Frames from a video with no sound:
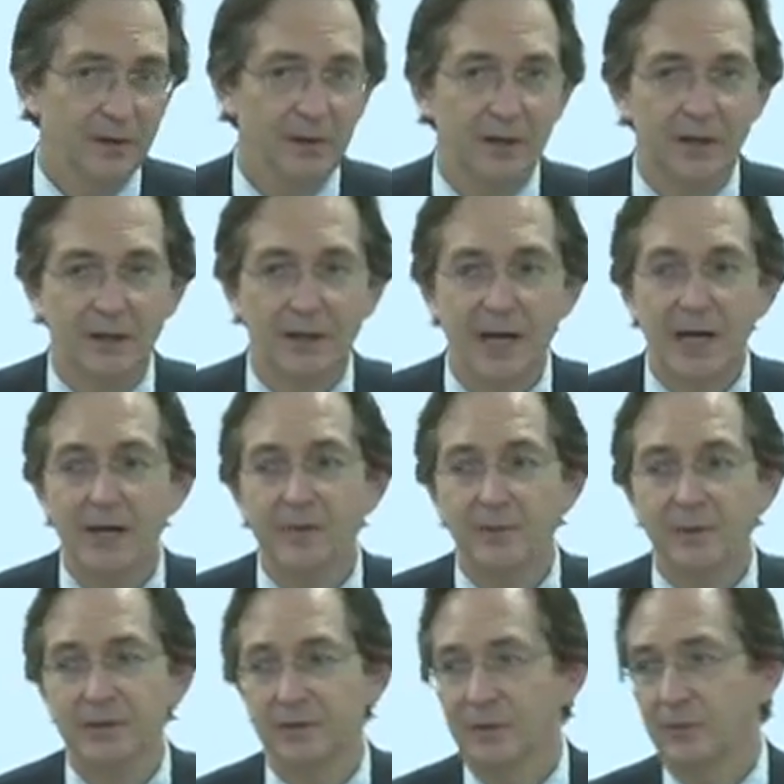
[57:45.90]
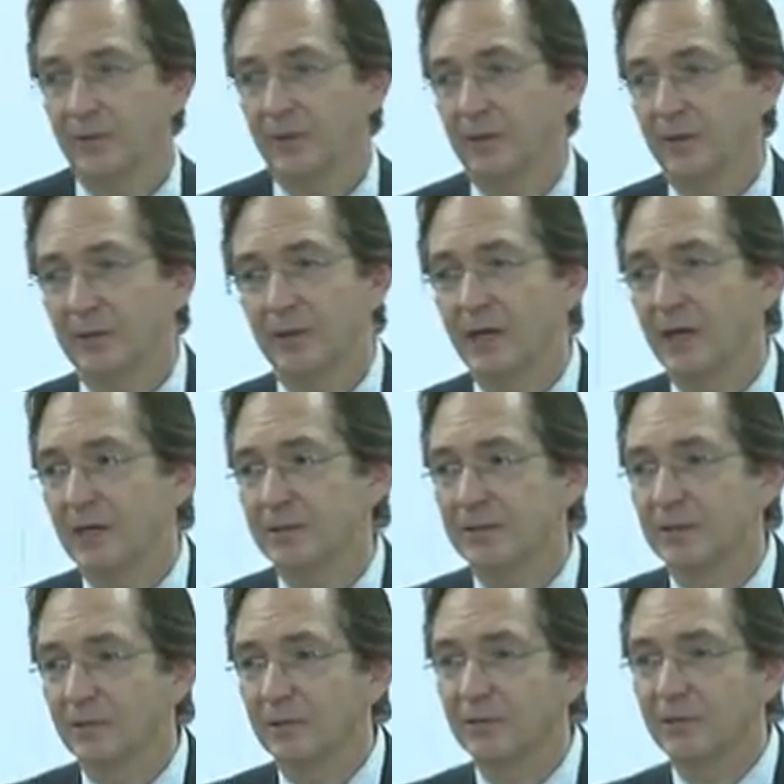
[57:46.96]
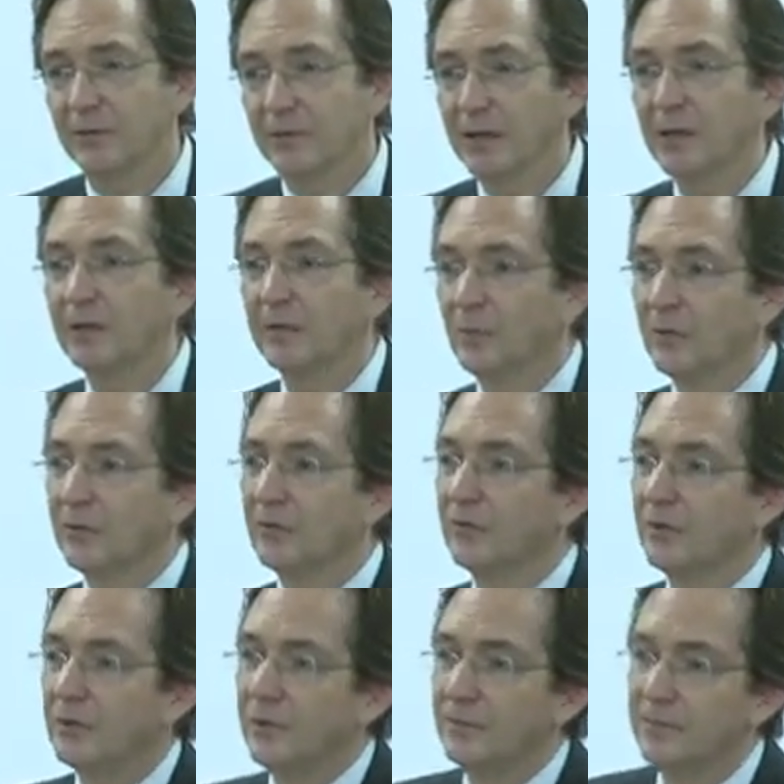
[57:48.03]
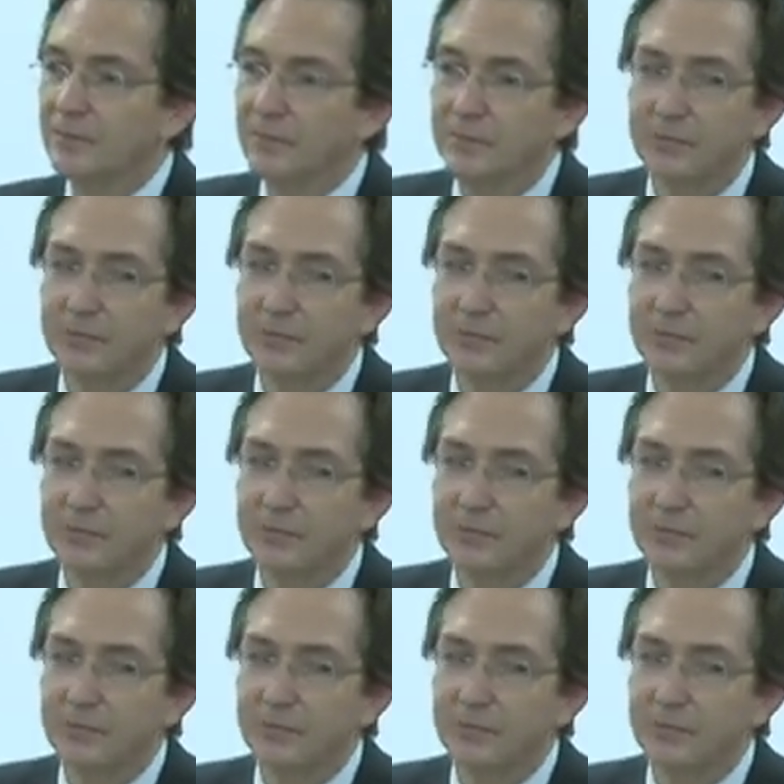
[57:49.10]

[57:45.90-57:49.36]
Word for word: uh, a lot of bees are really accustomed to getting more sleep.